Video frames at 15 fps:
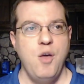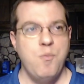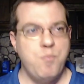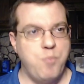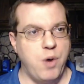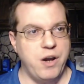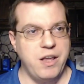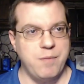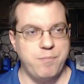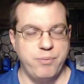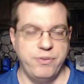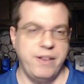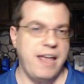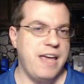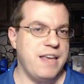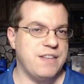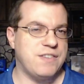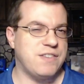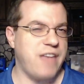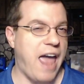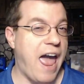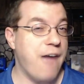But it
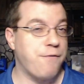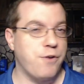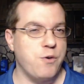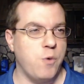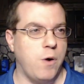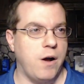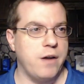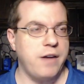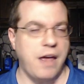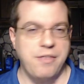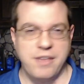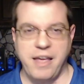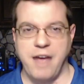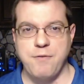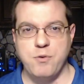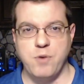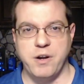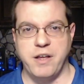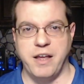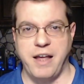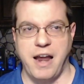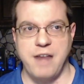plays to everyone. I think everyone
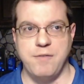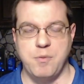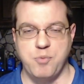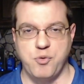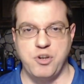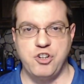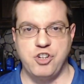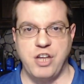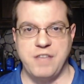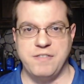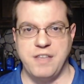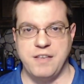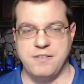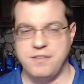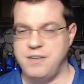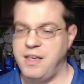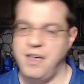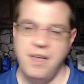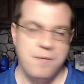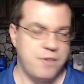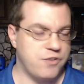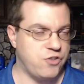can kind of appreciate this
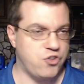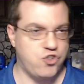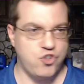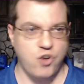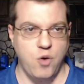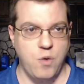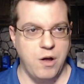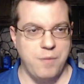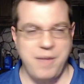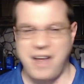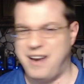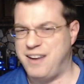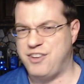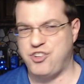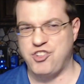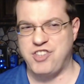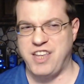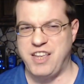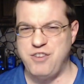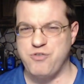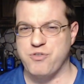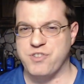because it's so well made and it's just
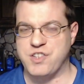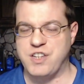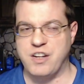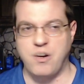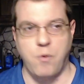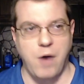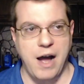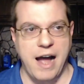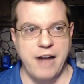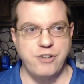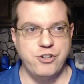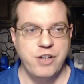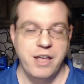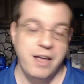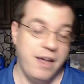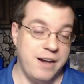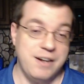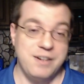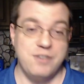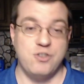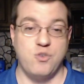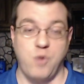interesting to watch. And
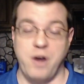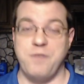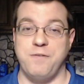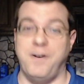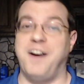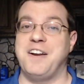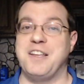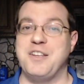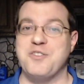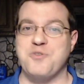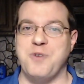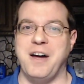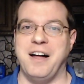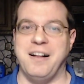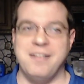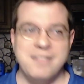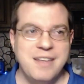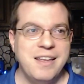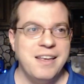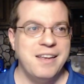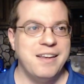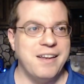it is quite funny as well.
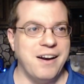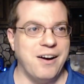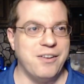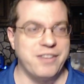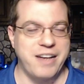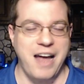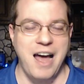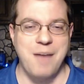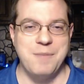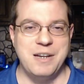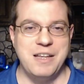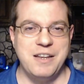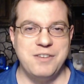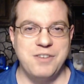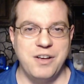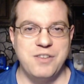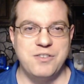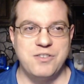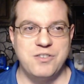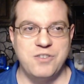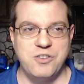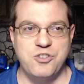you know, the comedy
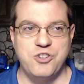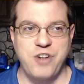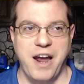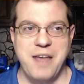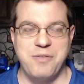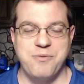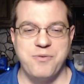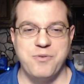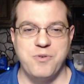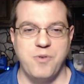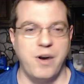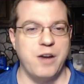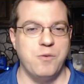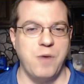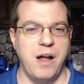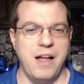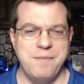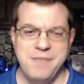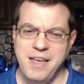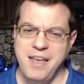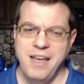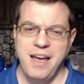does does shine through quite well. I'm,
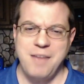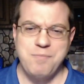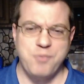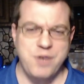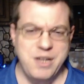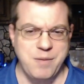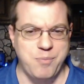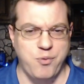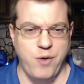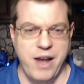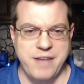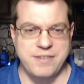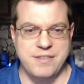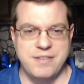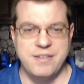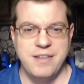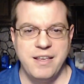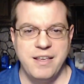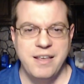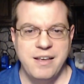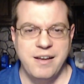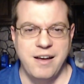I'm pretty impressed
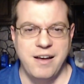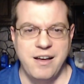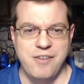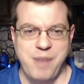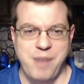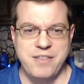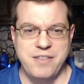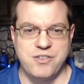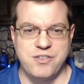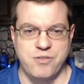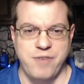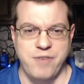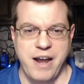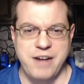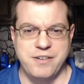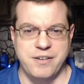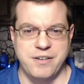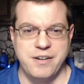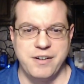uh, by this director,